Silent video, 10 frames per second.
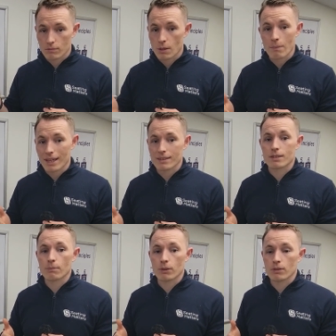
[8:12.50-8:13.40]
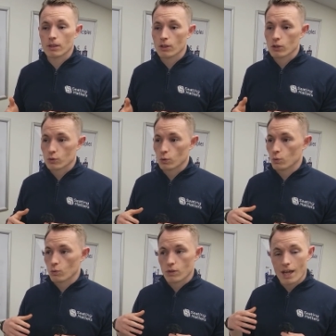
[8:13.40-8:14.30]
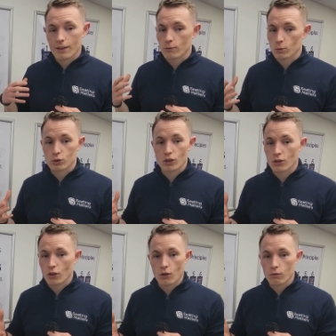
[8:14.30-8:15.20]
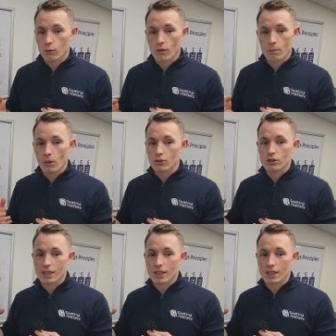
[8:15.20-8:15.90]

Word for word: to make it simple. So the iPhone started off with buttons, a